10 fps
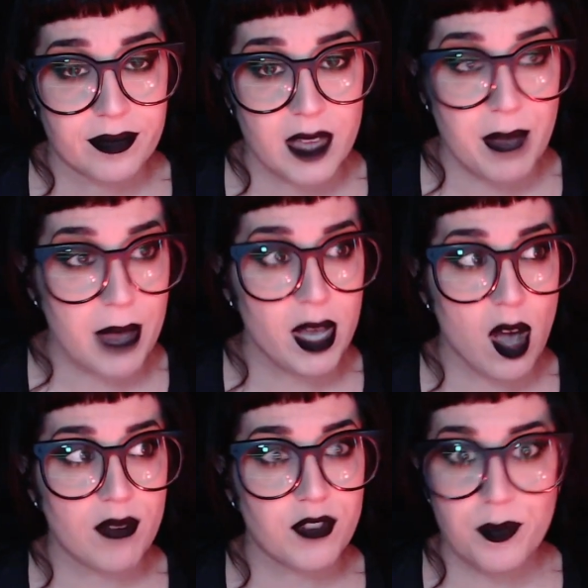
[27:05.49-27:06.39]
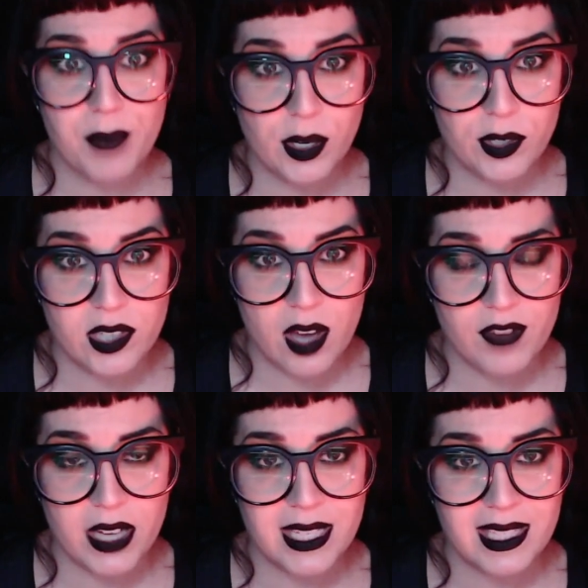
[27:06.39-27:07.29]
maybe offer better stuff
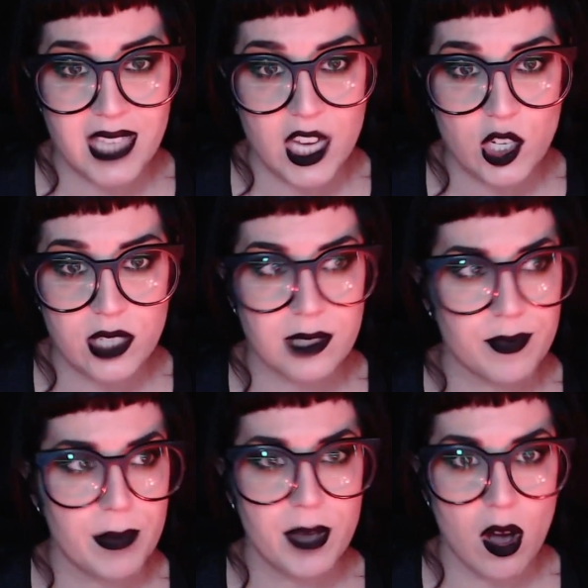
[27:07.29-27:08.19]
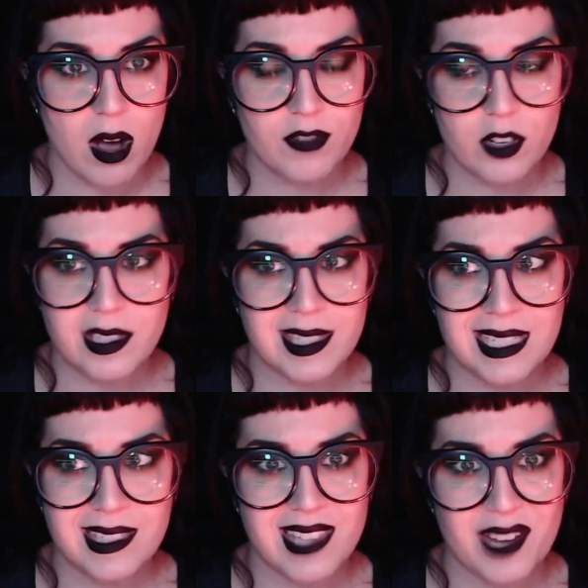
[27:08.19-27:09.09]
at concessions maybe offer
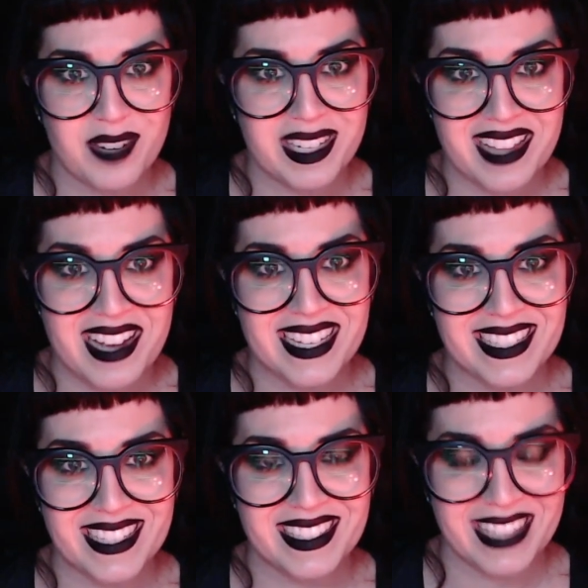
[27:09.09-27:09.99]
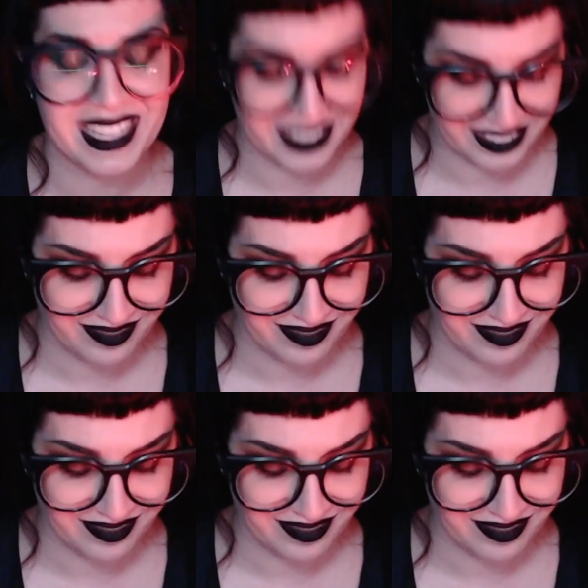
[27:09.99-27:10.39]
seats that recline and like